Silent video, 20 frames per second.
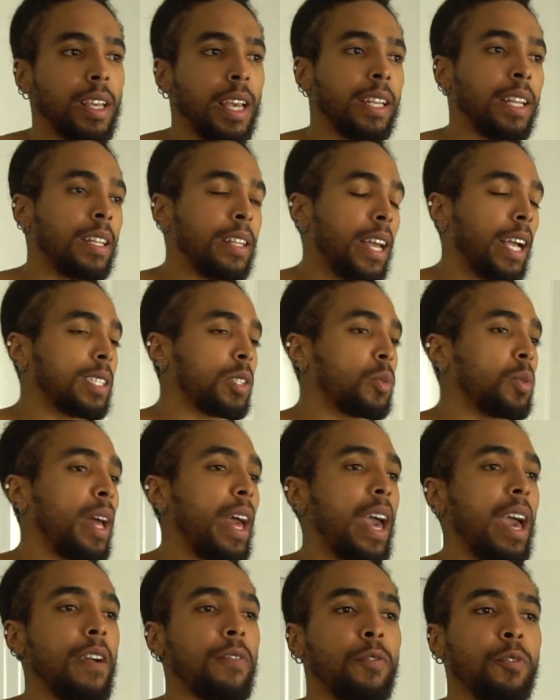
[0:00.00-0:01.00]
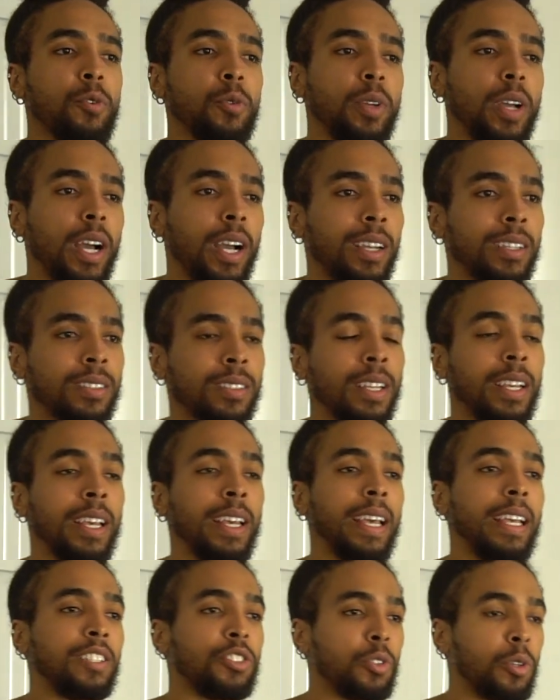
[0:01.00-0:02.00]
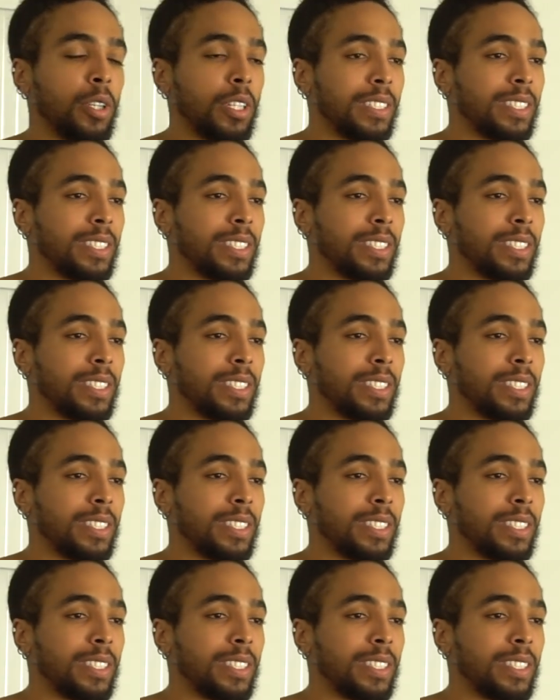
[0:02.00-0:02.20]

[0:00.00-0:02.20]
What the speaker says: And the next one I have for you guys is you're gonna